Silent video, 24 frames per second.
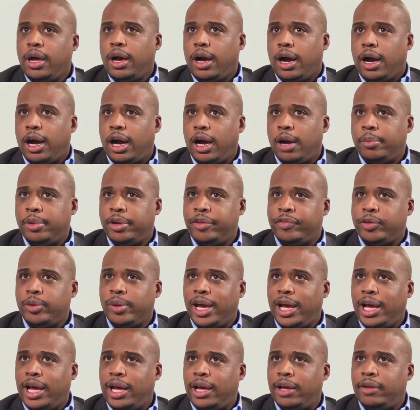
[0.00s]
and if you
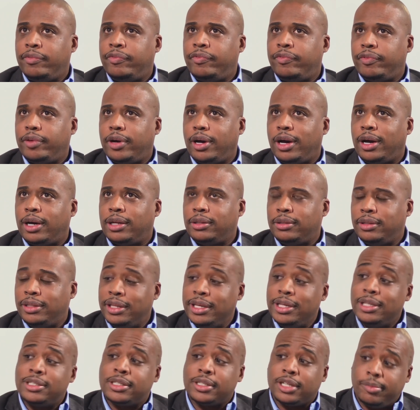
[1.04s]
have a
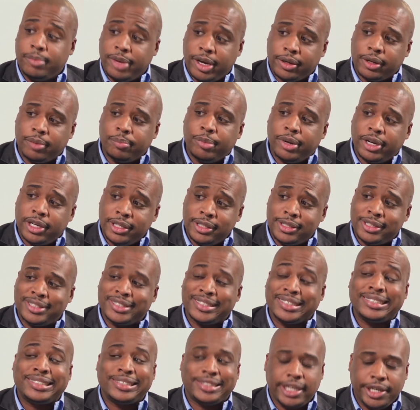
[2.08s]
decent amount of money to
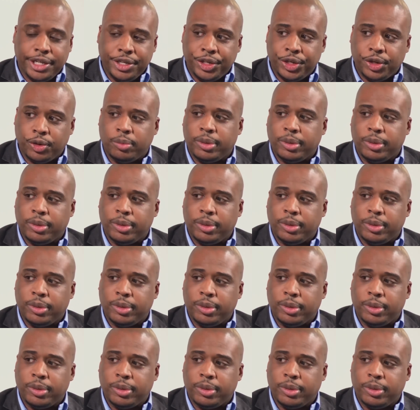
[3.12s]
sustain you,